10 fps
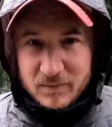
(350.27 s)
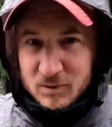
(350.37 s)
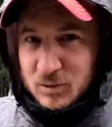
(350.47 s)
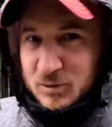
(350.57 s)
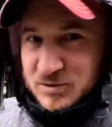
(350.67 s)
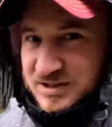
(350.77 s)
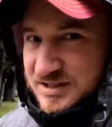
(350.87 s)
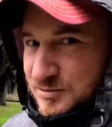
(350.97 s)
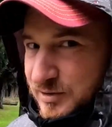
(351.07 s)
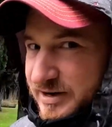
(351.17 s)
who owns
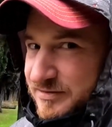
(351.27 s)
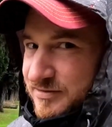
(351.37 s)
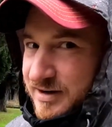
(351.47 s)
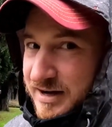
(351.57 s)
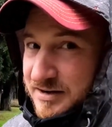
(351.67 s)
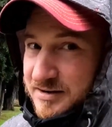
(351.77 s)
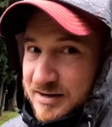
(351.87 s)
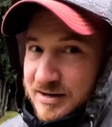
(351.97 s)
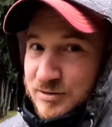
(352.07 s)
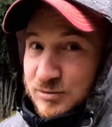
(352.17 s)
this grave and
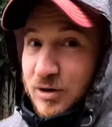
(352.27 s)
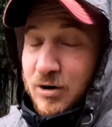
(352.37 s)
who